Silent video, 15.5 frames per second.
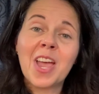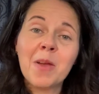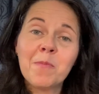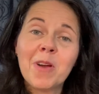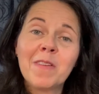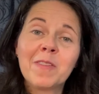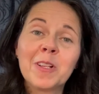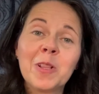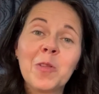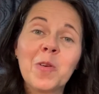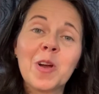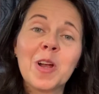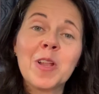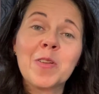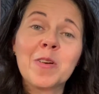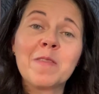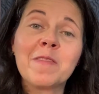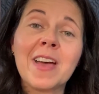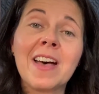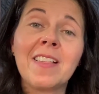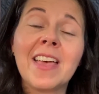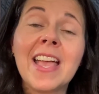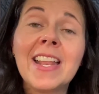I'm Reverend Laura
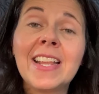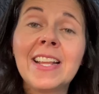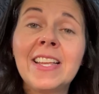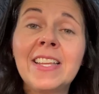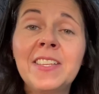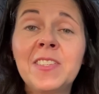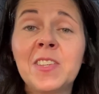Norvell, and it